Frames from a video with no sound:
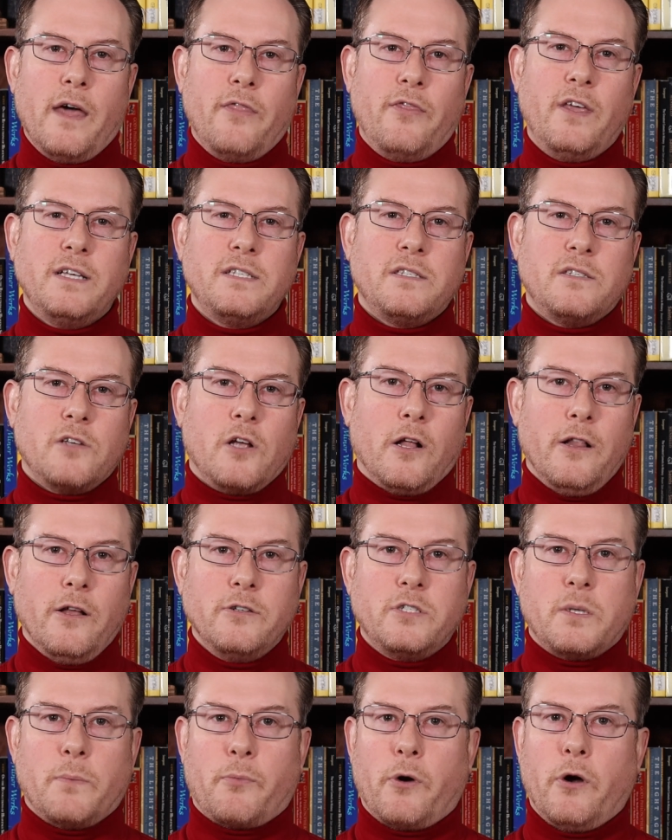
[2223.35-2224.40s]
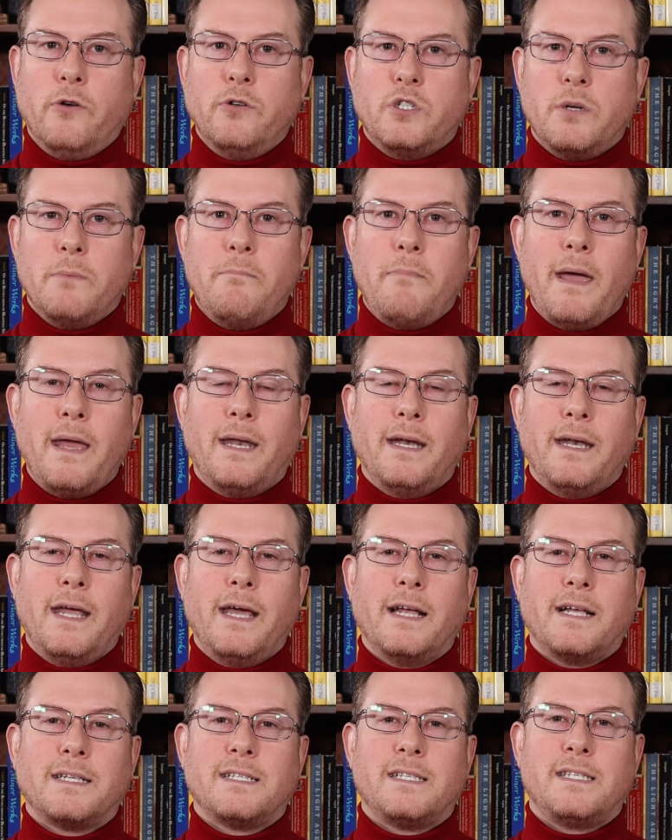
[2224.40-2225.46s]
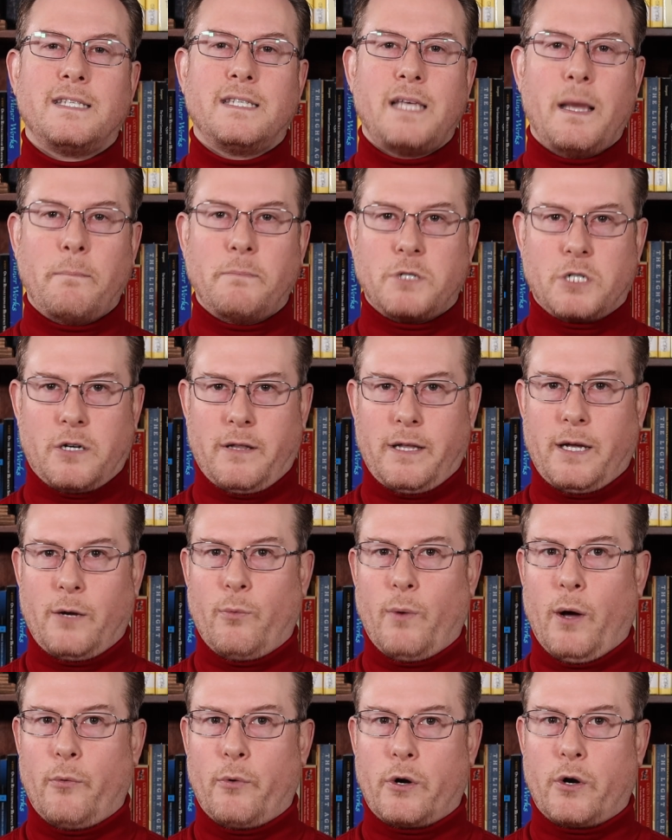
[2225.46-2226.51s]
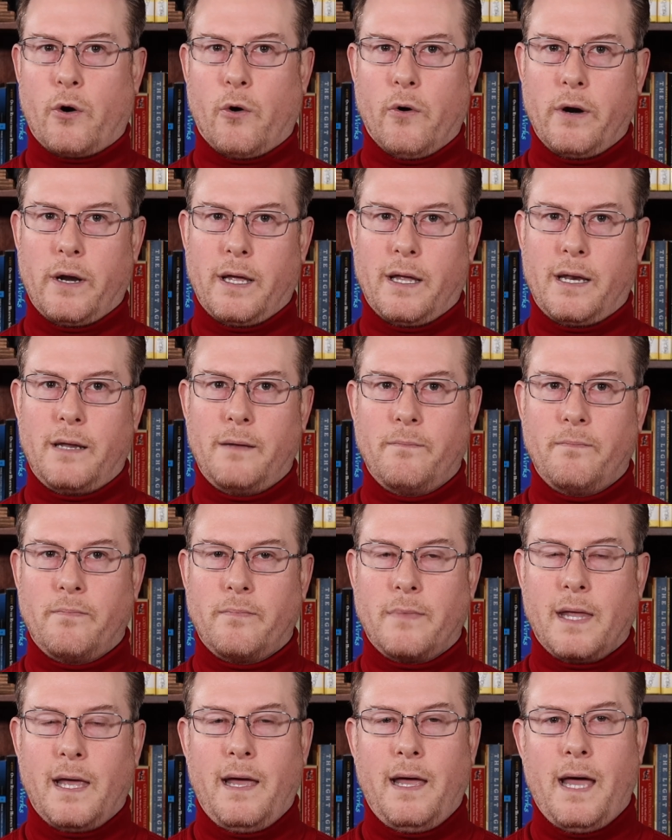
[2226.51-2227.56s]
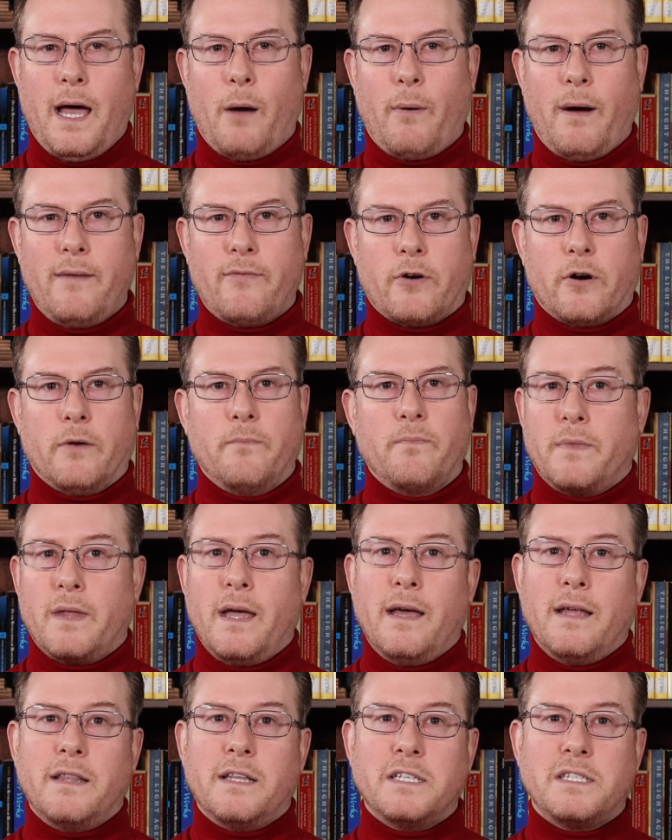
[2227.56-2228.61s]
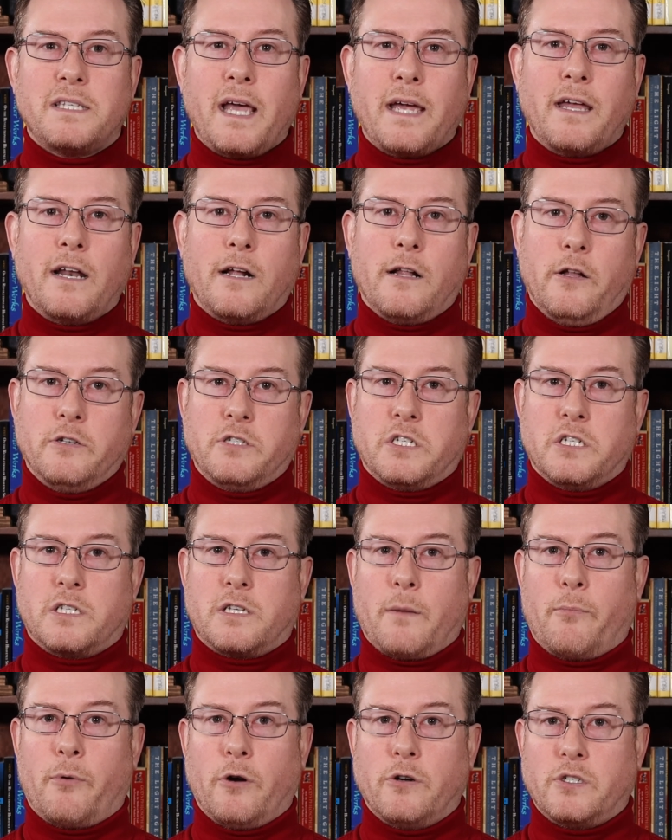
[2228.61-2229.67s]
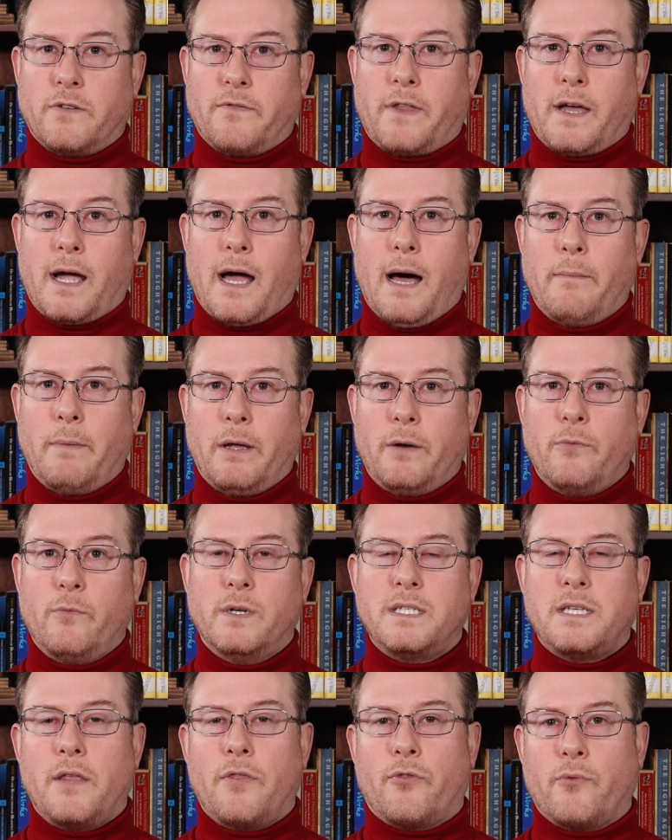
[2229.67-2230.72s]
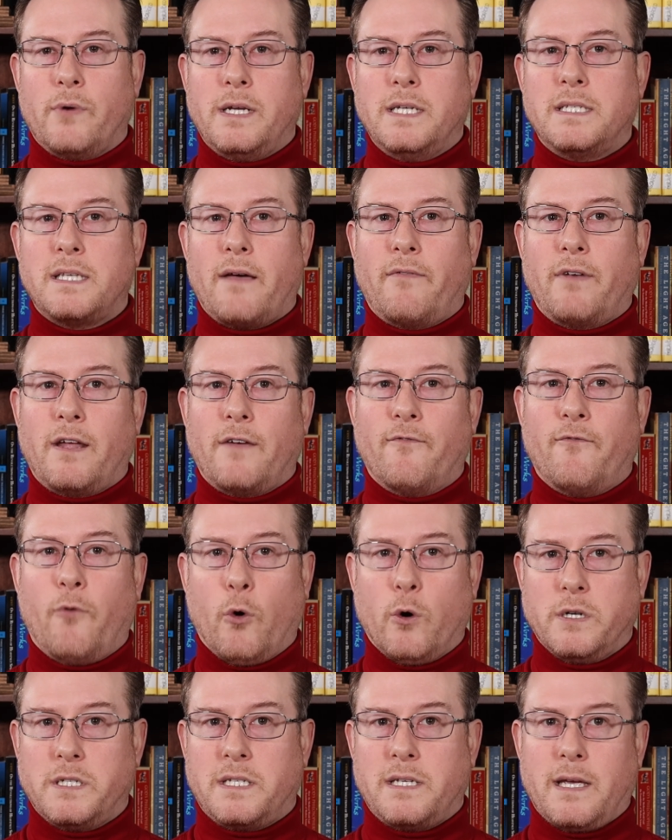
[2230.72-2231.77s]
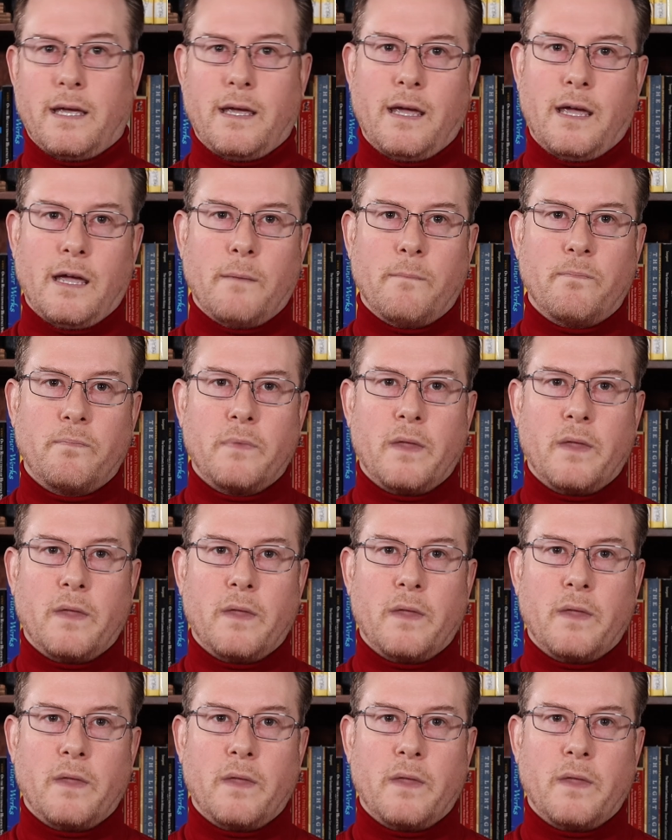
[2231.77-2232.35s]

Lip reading: This close approach made it exceptionally well recorded. However, the second closest approach of the comet was in 374 CE.